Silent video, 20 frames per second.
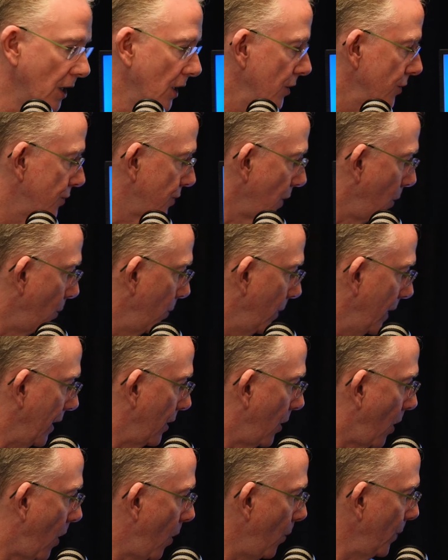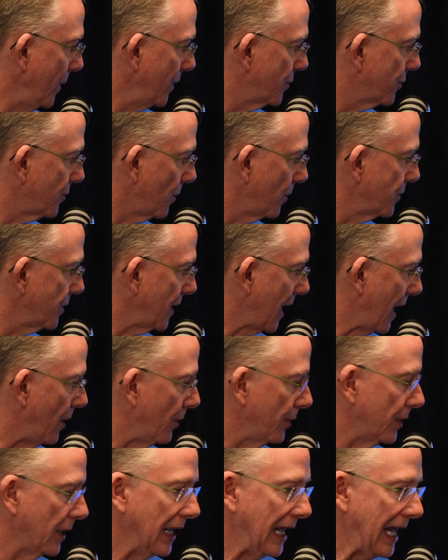So it always starts
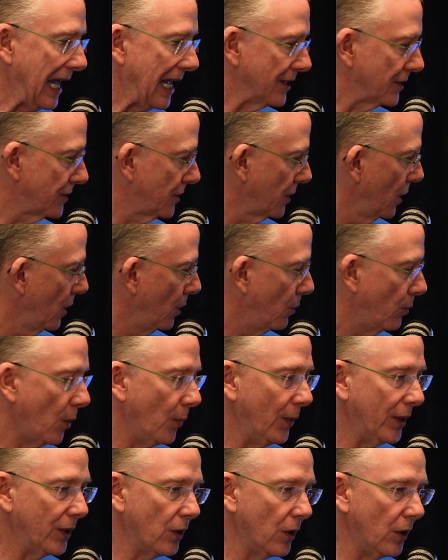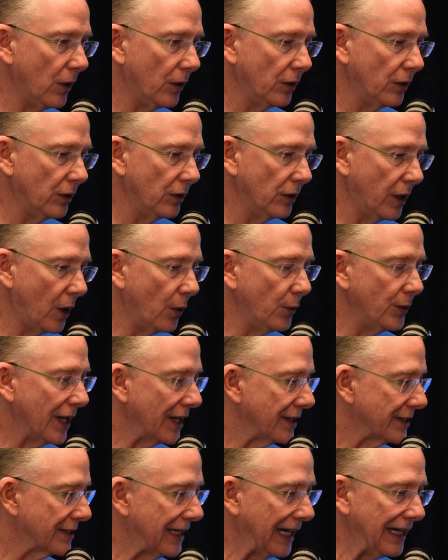out as what we call
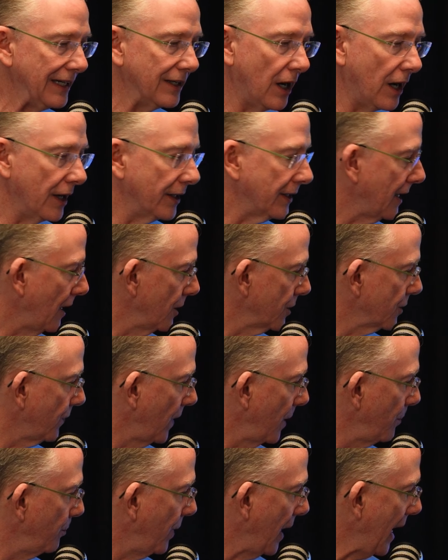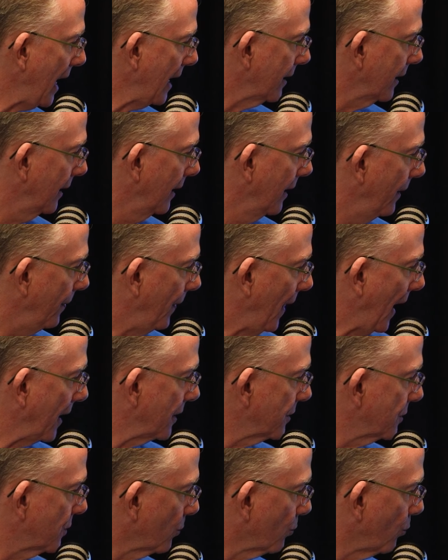low-density non-calcified plaque. That
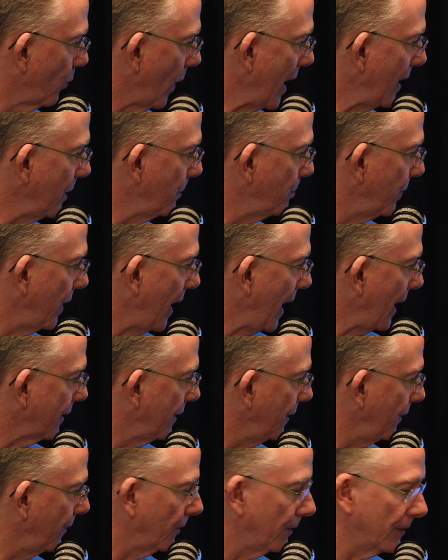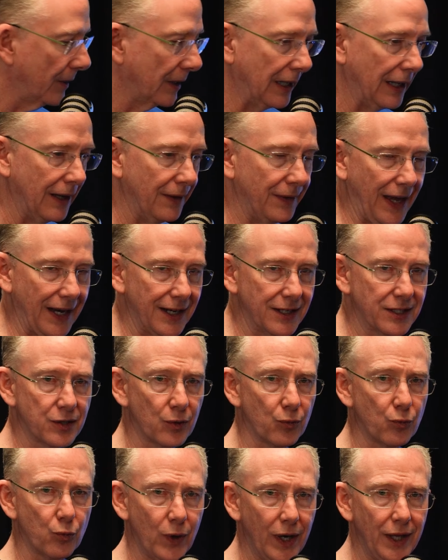is the red plaque here. That is the
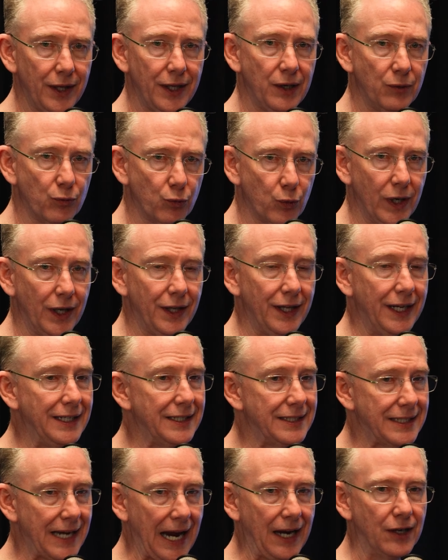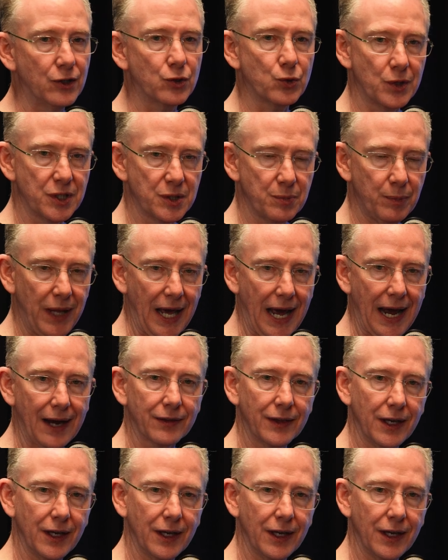really, really dangerous plaque.